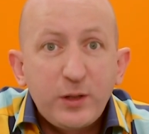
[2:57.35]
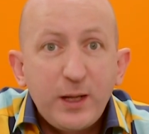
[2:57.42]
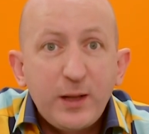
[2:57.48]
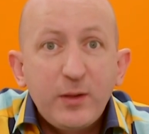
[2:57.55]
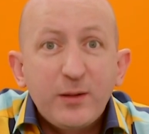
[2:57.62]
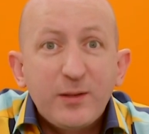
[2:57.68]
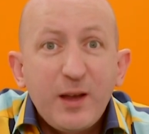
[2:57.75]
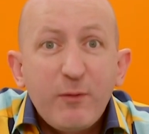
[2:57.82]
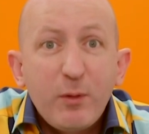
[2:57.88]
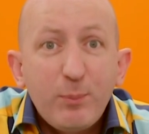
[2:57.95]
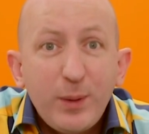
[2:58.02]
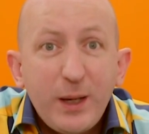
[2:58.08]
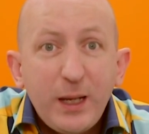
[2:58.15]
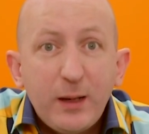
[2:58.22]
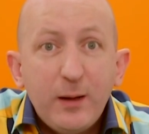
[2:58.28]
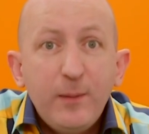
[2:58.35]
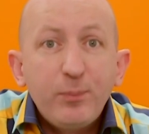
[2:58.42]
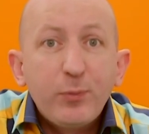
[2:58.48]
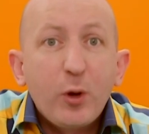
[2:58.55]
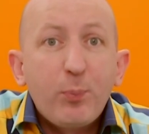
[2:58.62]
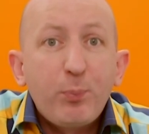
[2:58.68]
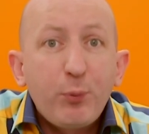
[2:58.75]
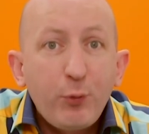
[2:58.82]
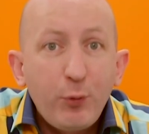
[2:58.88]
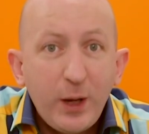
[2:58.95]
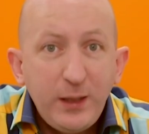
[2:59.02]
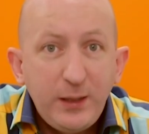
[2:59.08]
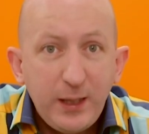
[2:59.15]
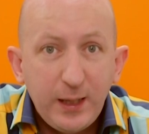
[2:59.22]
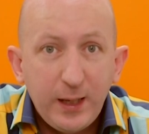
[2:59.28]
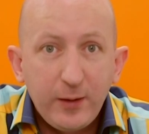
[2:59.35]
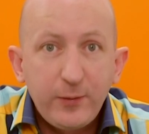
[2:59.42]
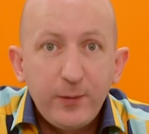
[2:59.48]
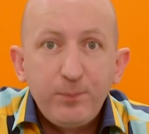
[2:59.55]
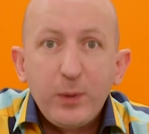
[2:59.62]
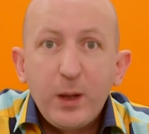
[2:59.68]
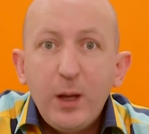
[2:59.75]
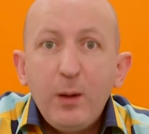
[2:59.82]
today than there's ever been. They're printing it.